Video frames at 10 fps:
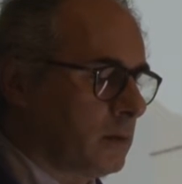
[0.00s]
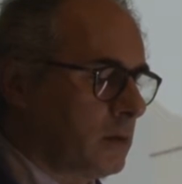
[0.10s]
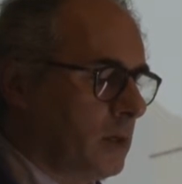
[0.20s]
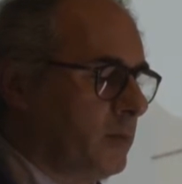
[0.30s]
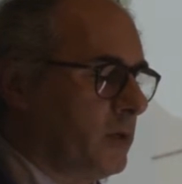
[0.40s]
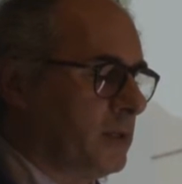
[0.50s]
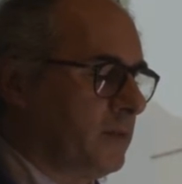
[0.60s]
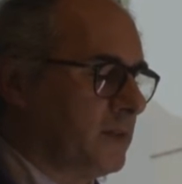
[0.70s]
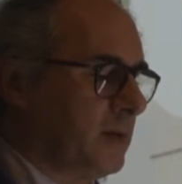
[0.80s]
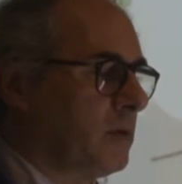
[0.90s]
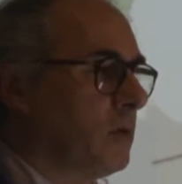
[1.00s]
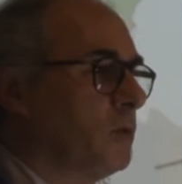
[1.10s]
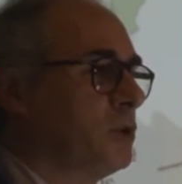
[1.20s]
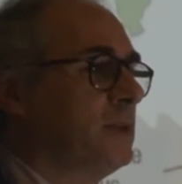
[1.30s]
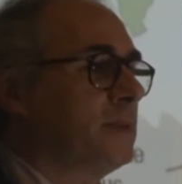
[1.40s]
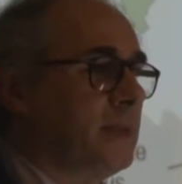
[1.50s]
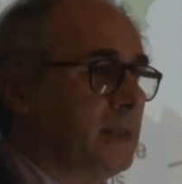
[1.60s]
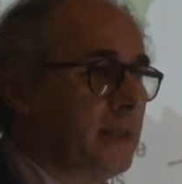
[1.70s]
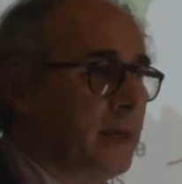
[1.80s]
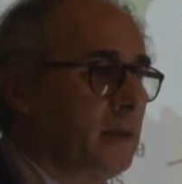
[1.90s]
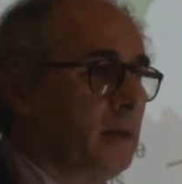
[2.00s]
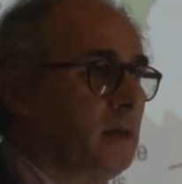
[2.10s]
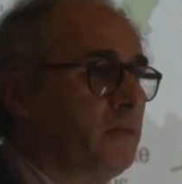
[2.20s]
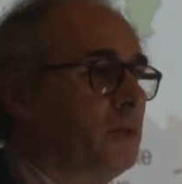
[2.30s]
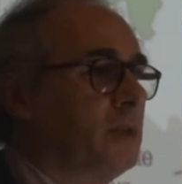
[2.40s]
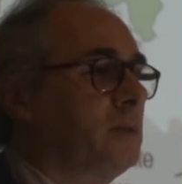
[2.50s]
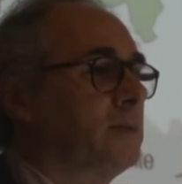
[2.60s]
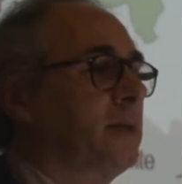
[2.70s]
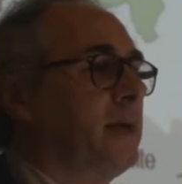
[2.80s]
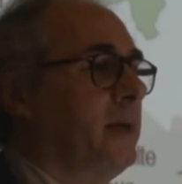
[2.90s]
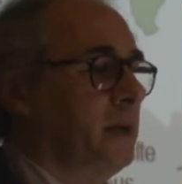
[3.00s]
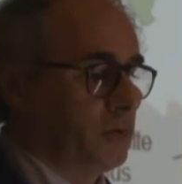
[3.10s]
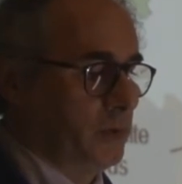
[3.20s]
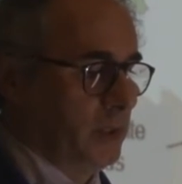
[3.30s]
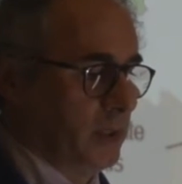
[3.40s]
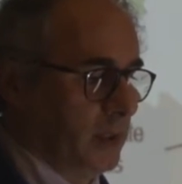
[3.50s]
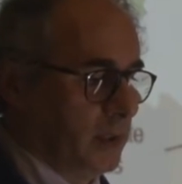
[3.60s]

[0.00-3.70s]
collaborative center, which is Sainte-Anne here for adult psychiatry,